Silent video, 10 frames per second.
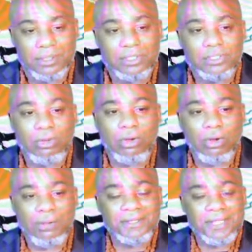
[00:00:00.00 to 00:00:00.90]
So
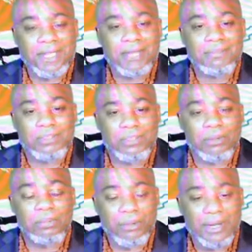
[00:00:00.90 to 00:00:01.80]
all the times you are
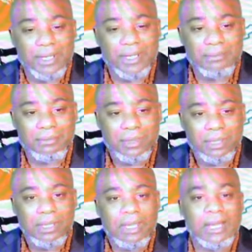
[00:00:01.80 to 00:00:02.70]
praying,
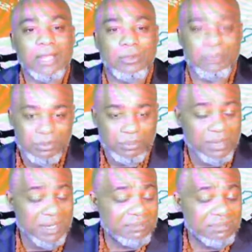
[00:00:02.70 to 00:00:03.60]
and I hope you
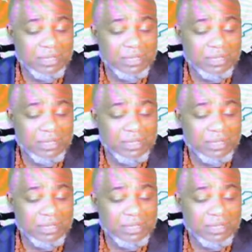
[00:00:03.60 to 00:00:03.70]
pray,